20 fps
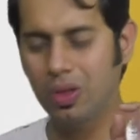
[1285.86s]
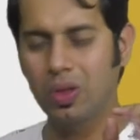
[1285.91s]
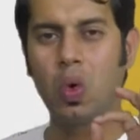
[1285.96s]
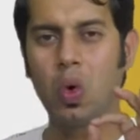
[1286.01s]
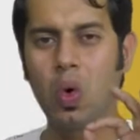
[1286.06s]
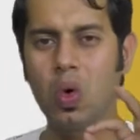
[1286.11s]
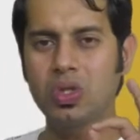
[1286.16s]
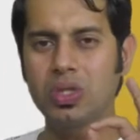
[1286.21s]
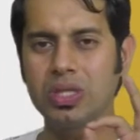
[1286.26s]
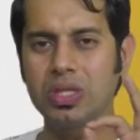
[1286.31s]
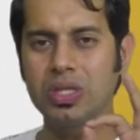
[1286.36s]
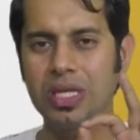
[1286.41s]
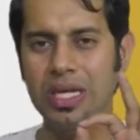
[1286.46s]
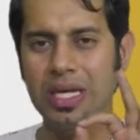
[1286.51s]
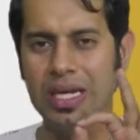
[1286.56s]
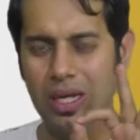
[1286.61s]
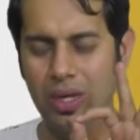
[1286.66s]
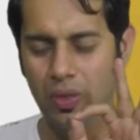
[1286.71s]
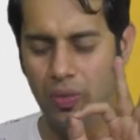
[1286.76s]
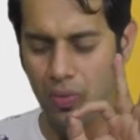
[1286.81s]
those
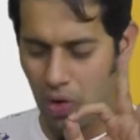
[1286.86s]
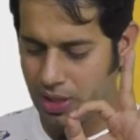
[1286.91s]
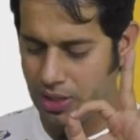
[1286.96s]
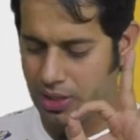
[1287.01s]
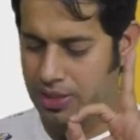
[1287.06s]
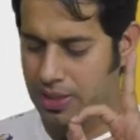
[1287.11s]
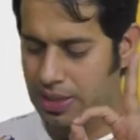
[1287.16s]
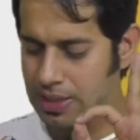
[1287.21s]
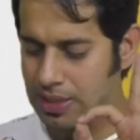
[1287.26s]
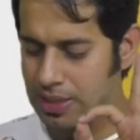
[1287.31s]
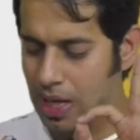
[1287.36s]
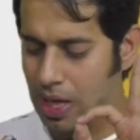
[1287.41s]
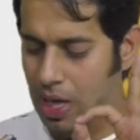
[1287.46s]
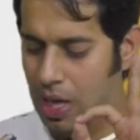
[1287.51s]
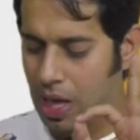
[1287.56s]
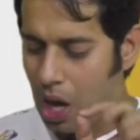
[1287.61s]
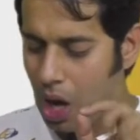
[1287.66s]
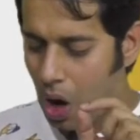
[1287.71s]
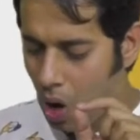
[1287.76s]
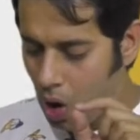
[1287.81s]
invoices
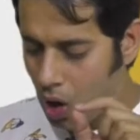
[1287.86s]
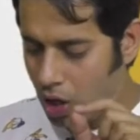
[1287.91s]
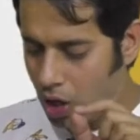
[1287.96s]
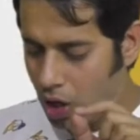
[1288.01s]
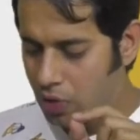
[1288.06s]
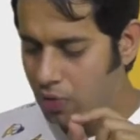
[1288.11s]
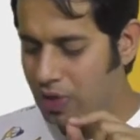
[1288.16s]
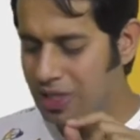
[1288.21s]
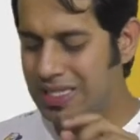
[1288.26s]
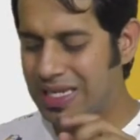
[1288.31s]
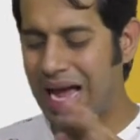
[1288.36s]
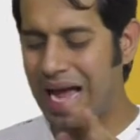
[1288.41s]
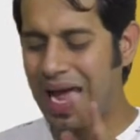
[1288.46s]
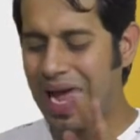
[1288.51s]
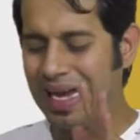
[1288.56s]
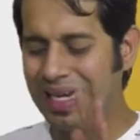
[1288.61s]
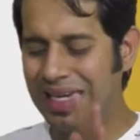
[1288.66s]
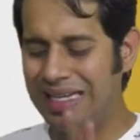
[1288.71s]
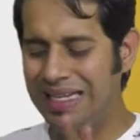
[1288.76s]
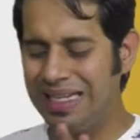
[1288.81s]
on which
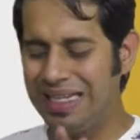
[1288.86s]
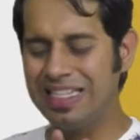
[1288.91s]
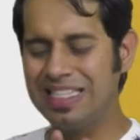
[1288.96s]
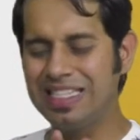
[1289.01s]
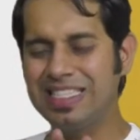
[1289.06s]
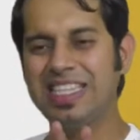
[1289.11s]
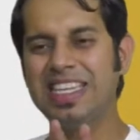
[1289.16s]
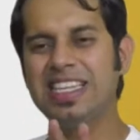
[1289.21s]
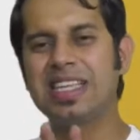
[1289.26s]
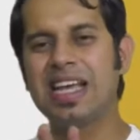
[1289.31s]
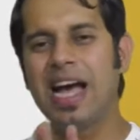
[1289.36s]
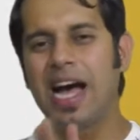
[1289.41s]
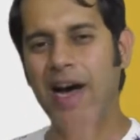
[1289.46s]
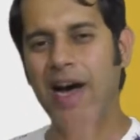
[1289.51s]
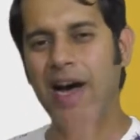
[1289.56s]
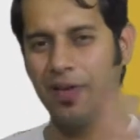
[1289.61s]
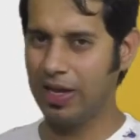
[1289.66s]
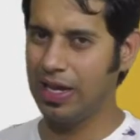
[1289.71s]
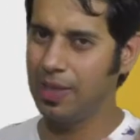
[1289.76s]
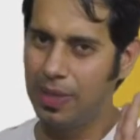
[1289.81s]
ITC is
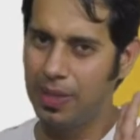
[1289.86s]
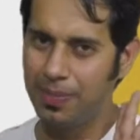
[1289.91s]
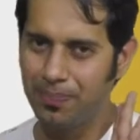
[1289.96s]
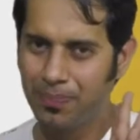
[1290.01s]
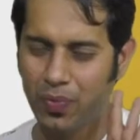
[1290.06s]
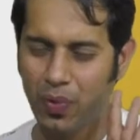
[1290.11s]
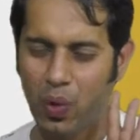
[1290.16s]
available.